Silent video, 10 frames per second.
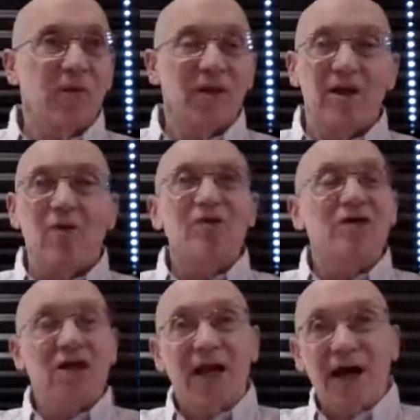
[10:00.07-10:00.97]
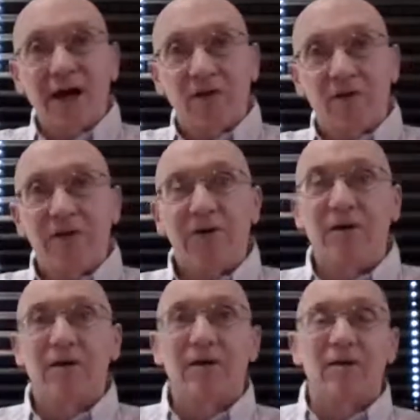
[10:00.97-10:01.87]
and he always allowed
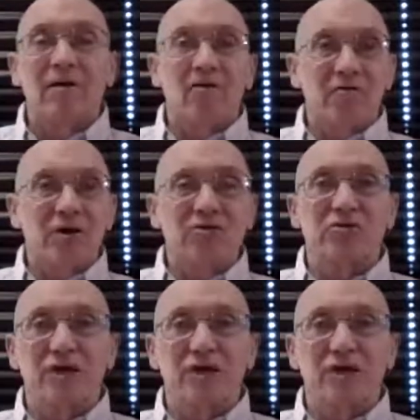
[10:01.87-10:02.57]
through his